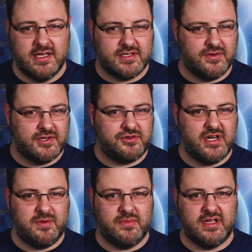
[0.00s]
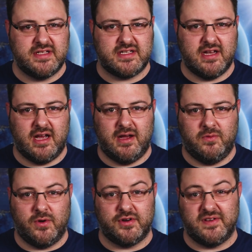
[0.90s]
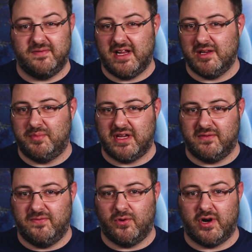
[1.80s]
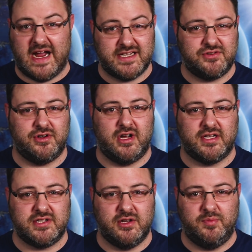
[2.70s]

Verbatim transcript: So the treatments uh, we're developing for astronauts